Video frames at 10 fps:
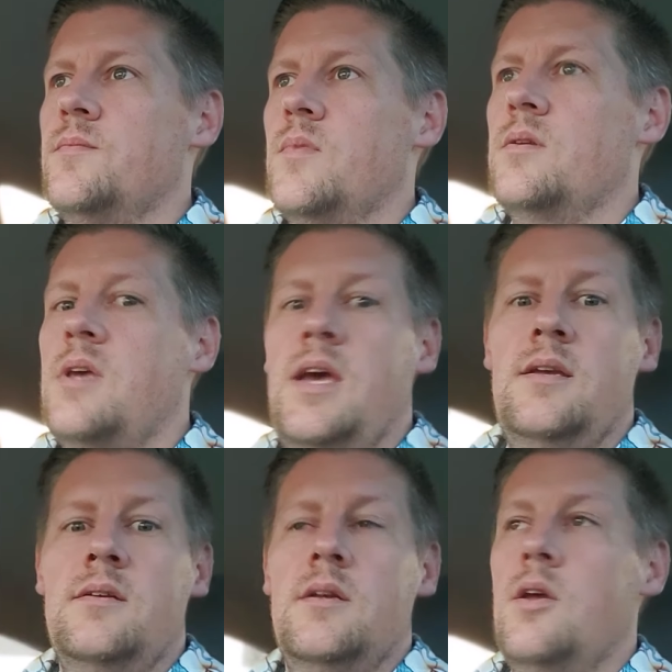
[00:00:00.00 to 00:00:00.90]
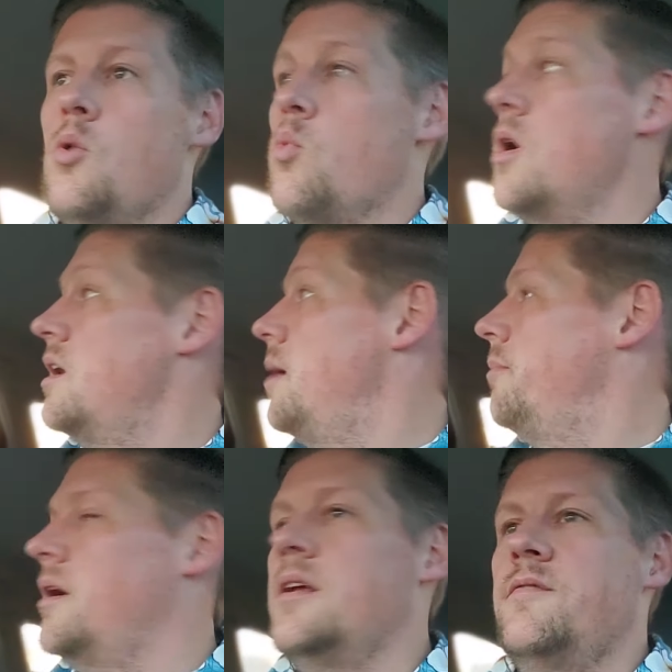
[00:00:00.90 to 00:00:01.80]
Okay, we're not
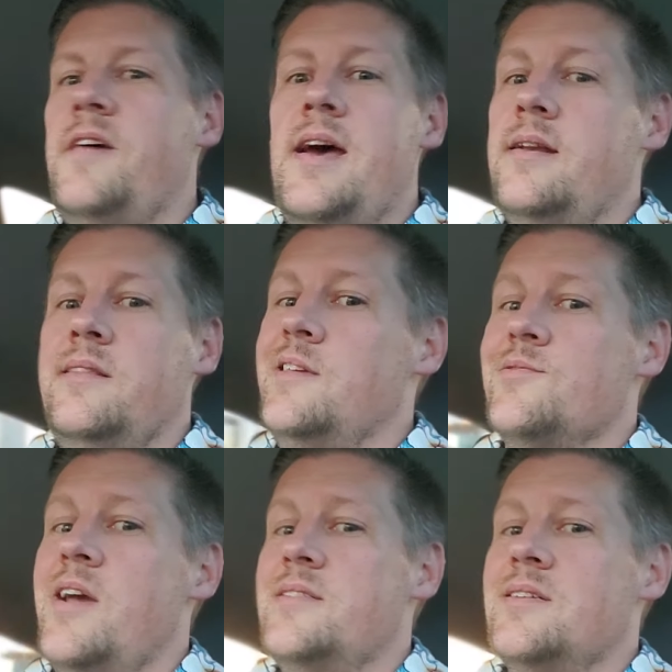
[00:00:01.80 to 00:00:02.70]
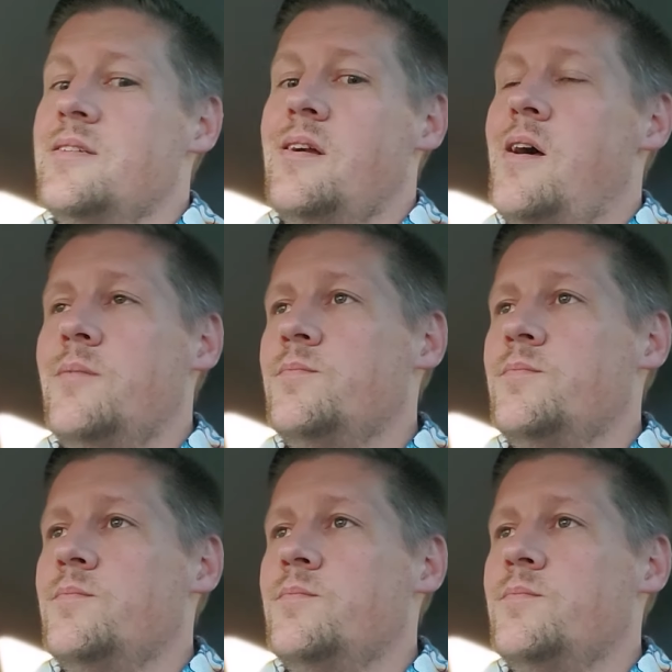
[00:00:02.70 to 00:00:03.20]
burning fat in these races at all.